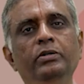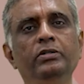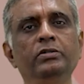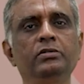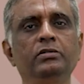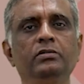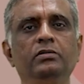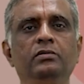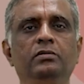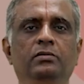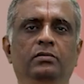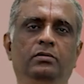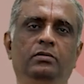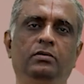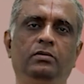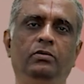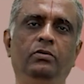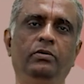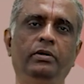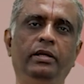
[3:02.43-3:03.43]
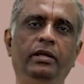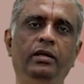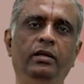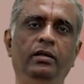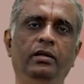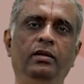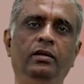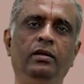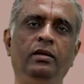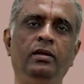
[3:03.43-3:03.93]
is,
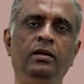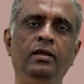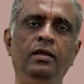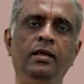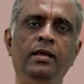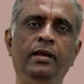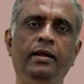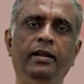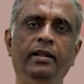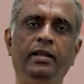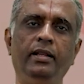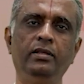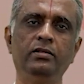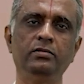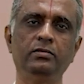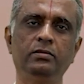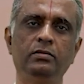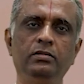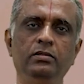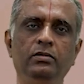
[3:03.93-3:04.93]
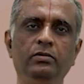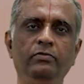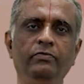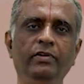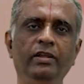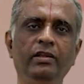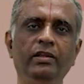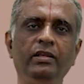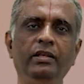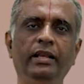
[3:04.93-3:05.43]
okay, it is,
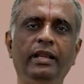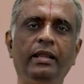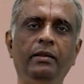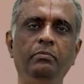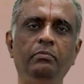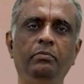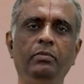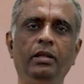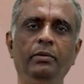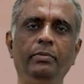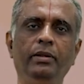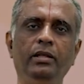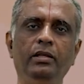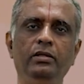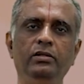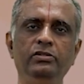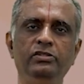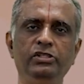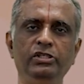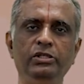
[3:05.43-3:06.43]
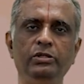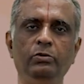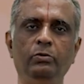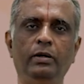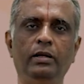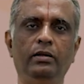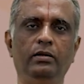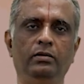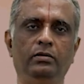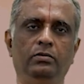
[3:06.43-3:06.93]
we name maybe
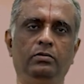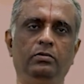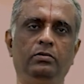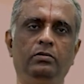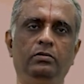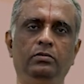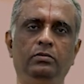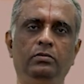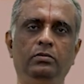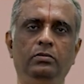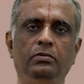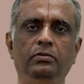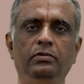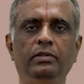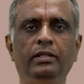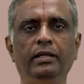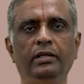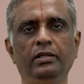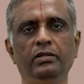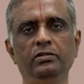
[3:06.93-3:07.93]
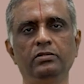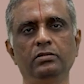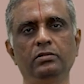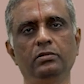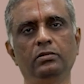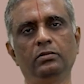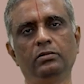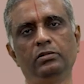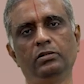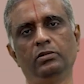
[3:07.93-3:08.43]
G1, that is
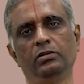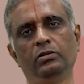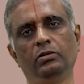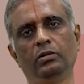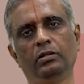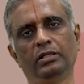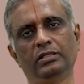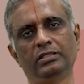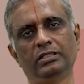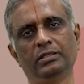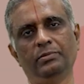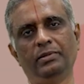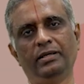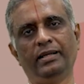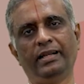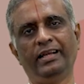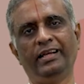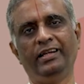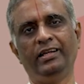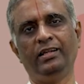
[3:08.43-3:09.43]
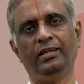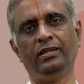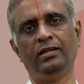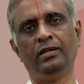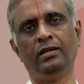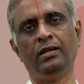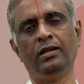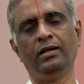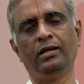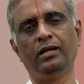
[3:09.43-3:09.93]
customer ID.
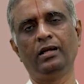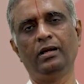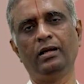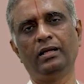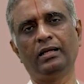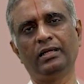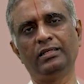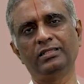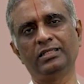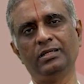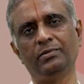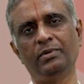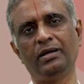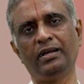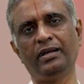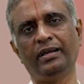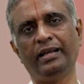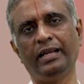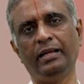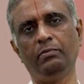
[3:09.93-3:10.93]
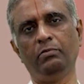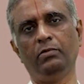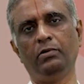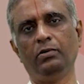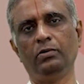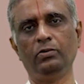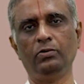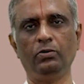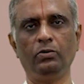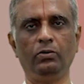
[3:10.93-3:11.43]
Customer
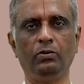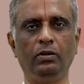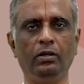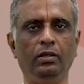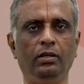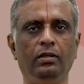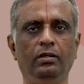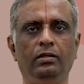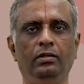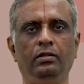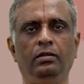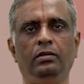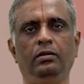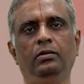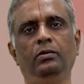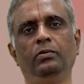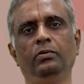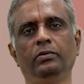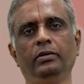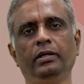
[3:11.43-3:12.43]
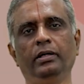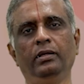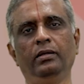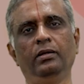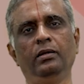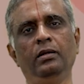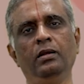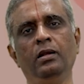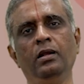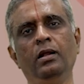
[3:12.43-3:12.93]
name Google. Okay,
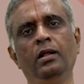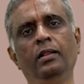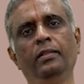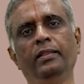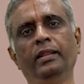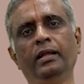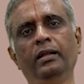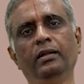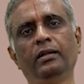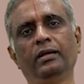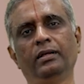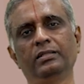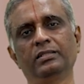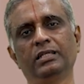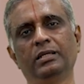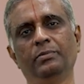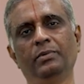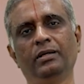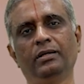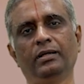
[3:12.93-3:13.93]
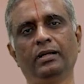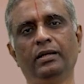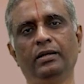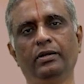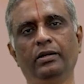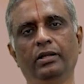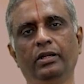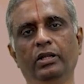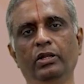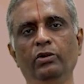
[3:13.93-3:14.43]
then customer
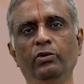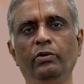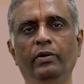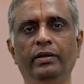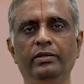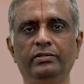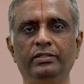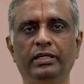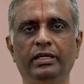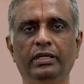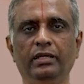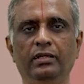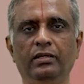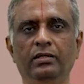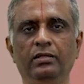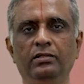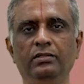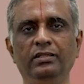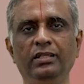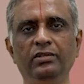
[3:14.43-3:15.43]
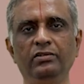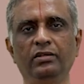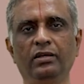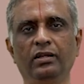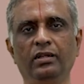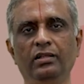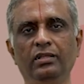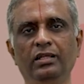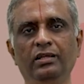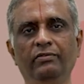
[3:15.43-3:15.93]
country USA. These are
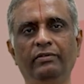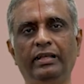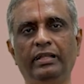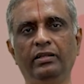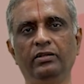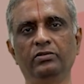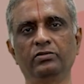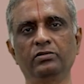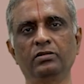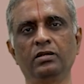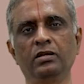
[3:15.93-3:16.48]
all the values.